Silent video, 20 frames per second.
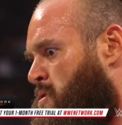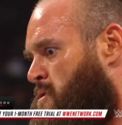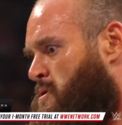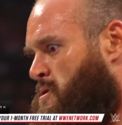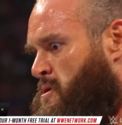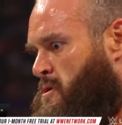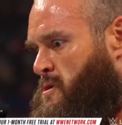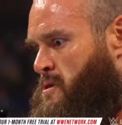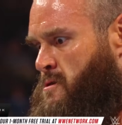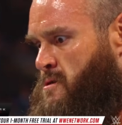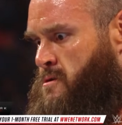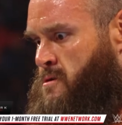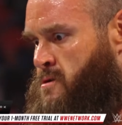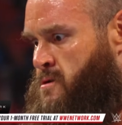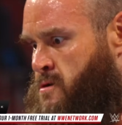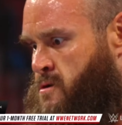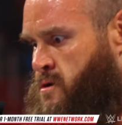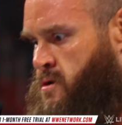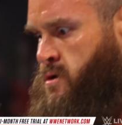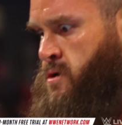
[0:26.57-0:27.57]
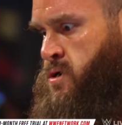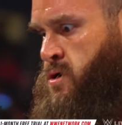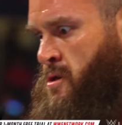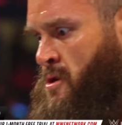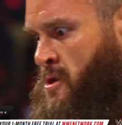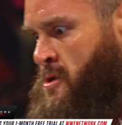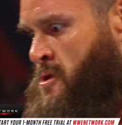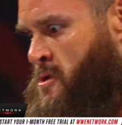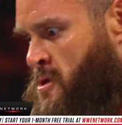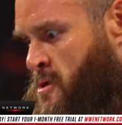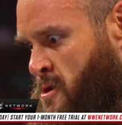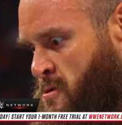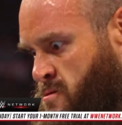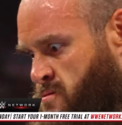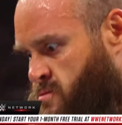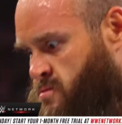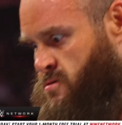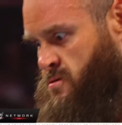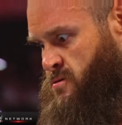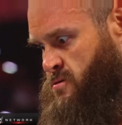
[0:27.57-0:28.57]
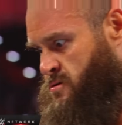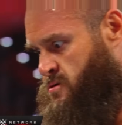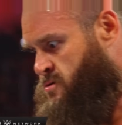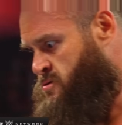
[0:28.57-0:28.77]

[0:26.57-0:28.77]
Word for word: We're pals. Well, we're not yet, but we